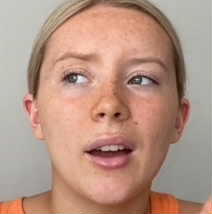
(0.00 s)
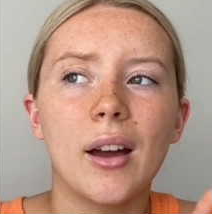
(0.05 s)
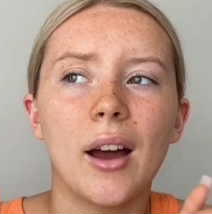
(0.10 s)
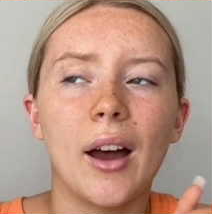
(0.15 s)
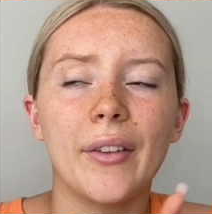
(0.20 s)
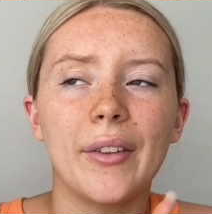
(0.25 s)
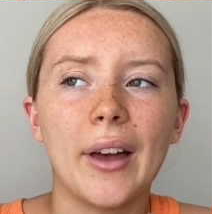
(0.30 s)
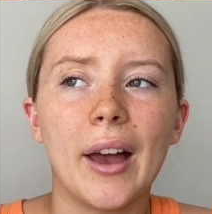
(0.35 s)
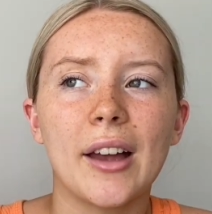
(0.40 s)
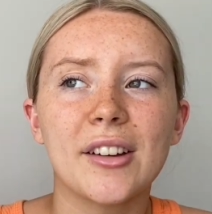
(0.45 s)

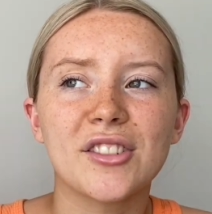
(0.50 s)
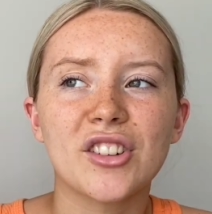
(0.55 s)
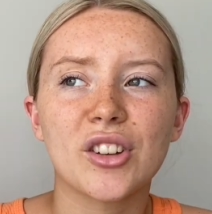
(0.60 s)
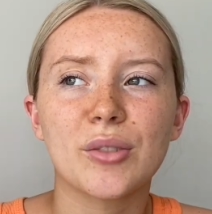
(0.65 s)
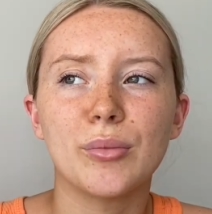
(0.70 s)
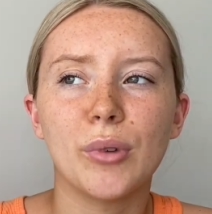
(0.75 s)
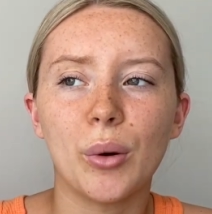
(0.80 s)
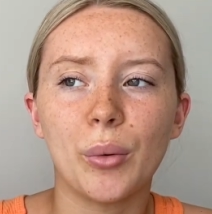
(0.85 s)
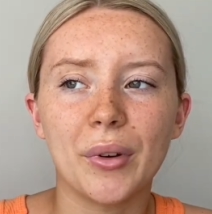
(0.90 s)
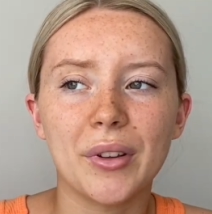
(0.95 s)
and extra
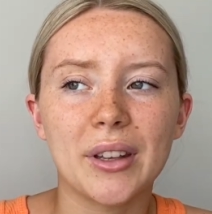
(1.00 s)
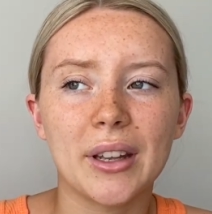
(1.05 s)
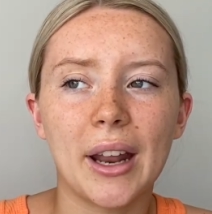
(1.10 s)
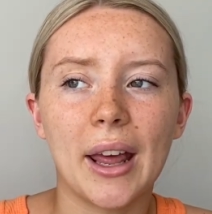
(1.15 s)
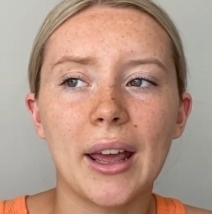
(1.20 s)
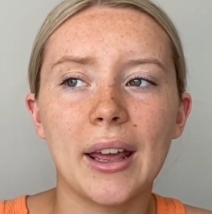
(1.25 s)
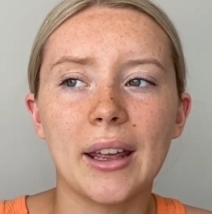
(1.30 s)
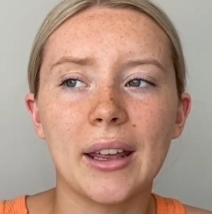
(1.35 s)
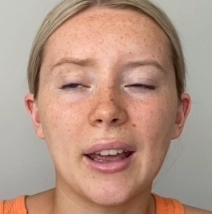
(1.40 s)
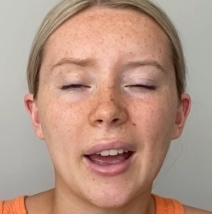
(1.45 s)
small was at
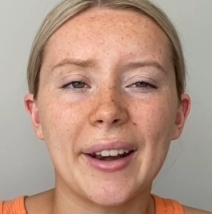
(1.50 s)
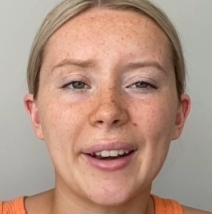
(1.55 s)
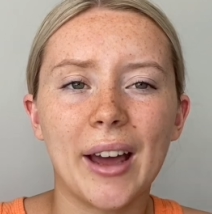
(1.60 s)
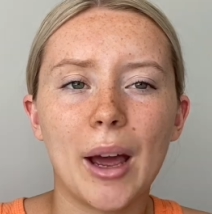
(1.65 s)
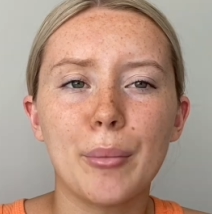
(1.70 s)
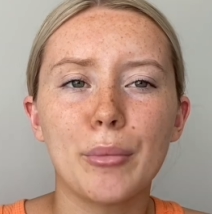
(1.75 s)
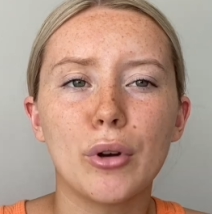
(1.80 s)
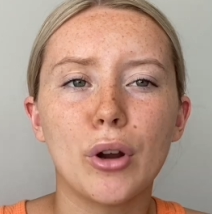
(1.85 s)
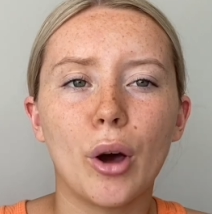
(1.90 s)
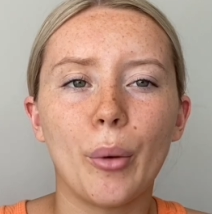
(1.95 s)
eight and
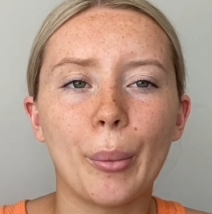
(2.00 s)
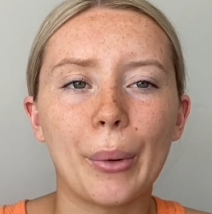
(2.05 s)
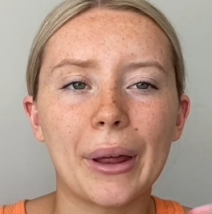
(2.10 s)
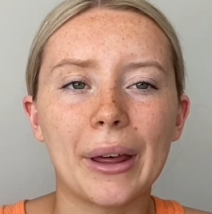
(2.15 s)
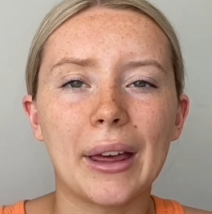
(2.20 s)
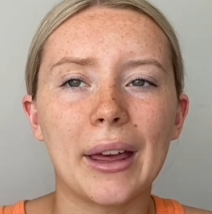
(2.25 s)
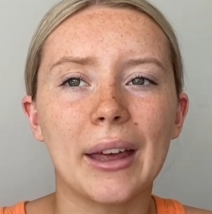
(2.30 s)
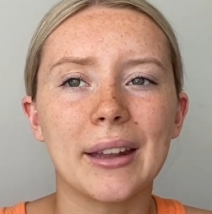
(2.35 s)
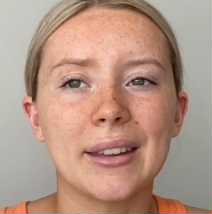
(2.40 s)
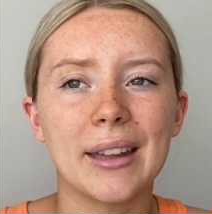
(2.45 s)
I'm normally
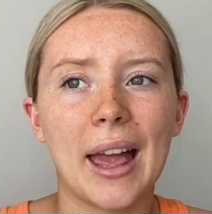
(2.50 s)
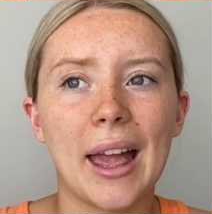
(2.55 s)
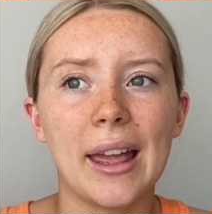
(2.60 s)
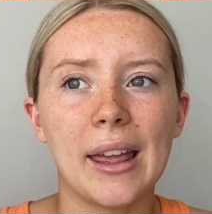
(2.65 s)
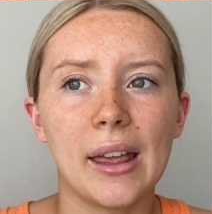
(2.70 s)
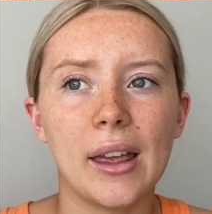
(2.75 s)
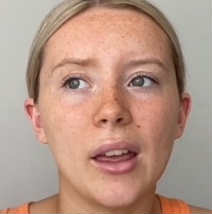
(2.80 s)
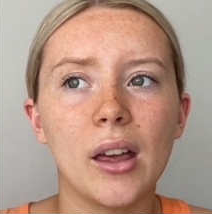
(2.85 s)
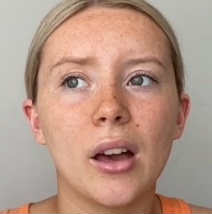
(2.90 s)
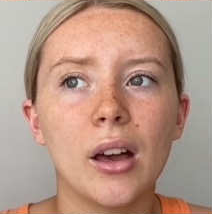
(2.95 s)
at
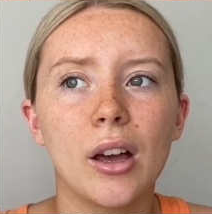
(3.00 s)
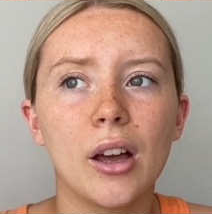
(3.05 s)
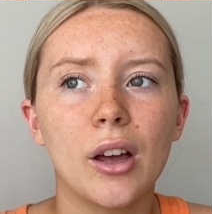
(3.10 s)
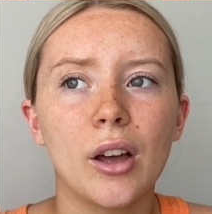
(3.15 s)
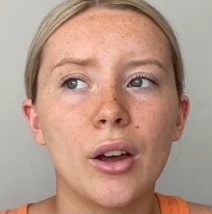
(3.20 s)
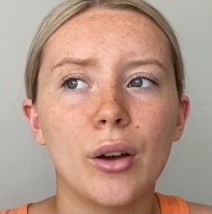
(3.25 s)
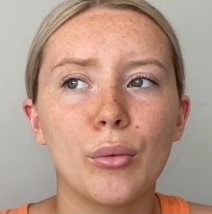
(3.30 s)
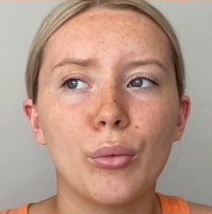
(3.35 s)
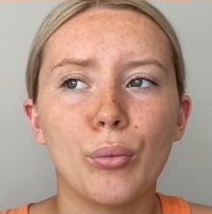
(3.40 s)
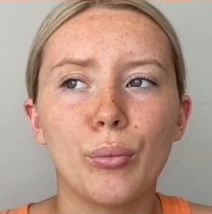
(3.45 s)
eight
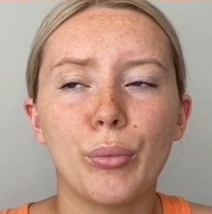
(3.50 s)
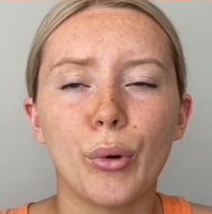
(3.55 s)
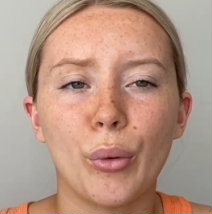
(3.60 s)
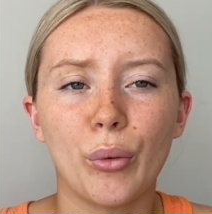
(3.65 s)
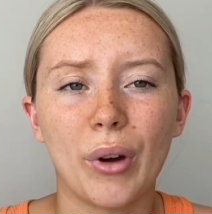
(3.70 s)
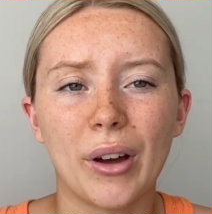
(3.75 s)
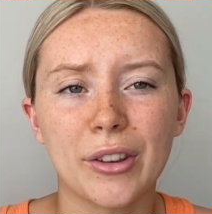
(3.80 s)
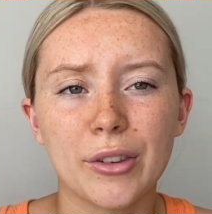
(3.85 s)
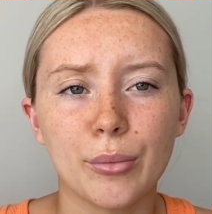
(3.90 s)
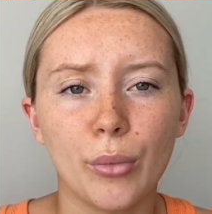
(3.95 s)
but
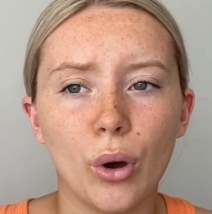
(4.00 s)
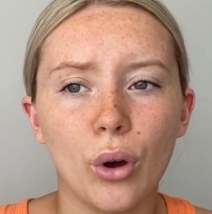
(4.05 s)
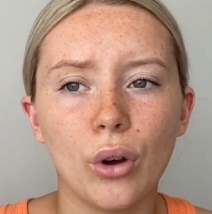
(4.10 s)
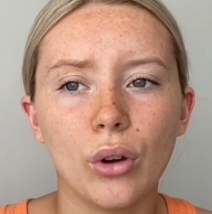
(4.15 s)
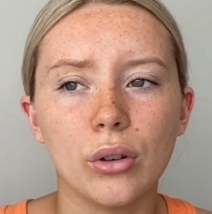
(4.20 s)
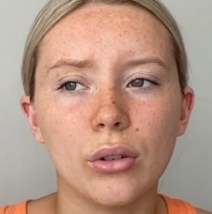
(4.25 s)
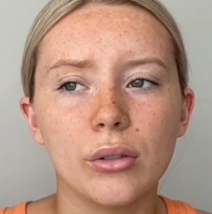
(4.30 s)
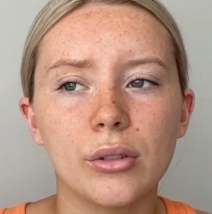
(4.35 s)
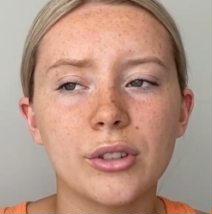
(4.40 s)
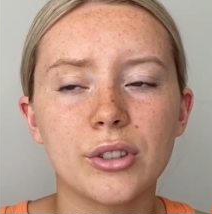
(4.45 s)
a
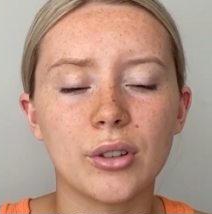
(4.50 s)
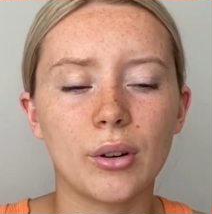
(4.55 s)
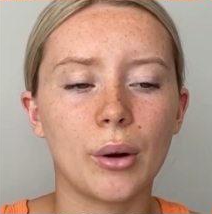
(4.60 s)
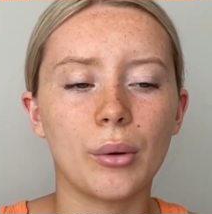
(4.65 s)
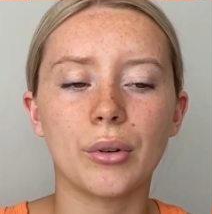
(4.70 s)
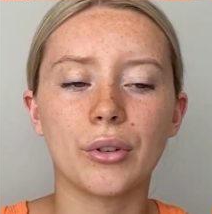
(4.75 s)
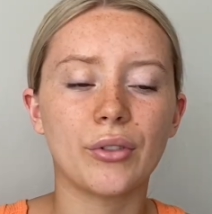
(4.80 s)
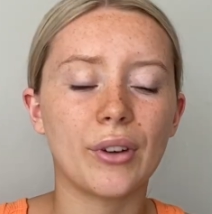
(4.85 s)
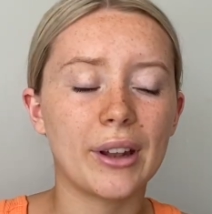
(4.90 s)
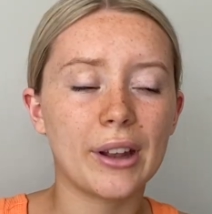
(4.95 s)
small so I
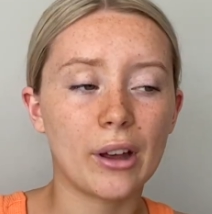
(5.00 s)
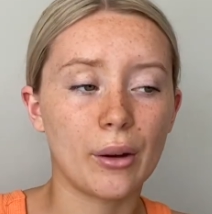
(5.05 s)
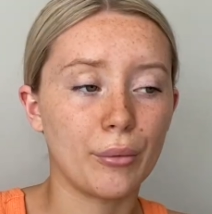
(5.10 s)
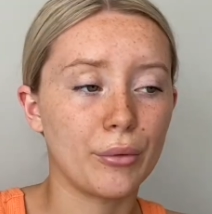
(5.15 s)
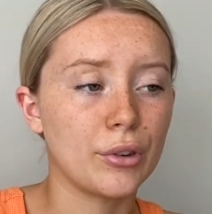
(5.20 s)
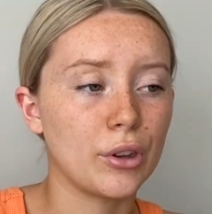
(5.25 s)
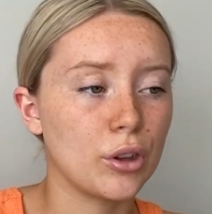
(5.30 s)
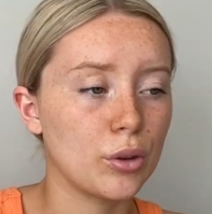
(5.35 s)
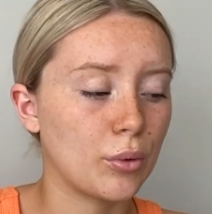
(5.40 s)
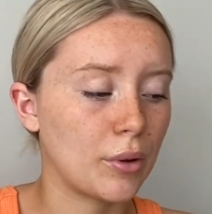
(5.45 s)
was really
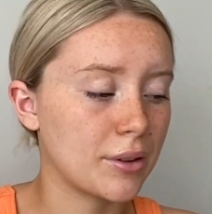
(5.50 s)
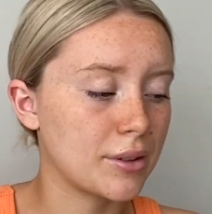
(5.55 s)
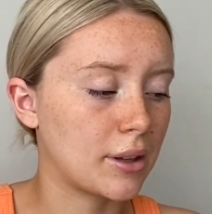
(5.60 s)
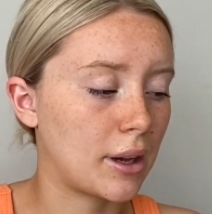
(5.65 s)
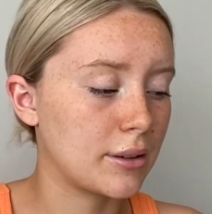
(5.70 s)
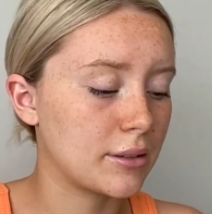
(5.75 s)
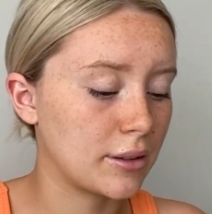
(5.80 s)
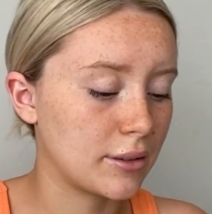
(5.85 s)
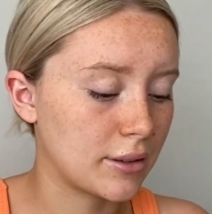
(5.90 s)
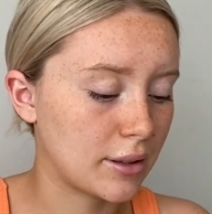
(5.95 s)
confused what
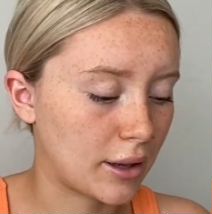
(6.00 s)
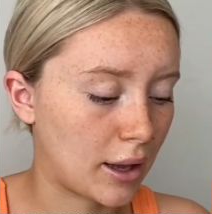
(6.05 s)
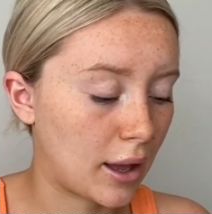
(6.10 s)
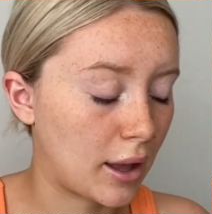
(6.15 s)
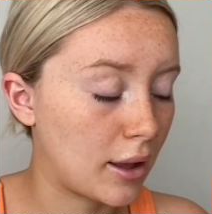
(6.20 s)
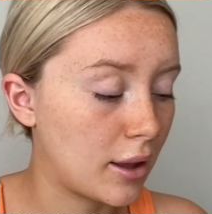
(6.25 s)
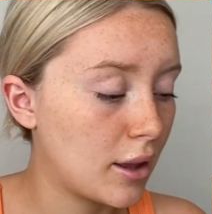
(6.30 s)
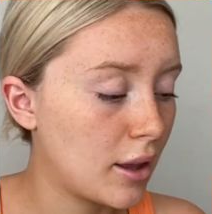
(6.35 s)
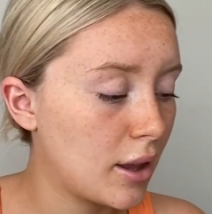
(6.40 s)
sizing to get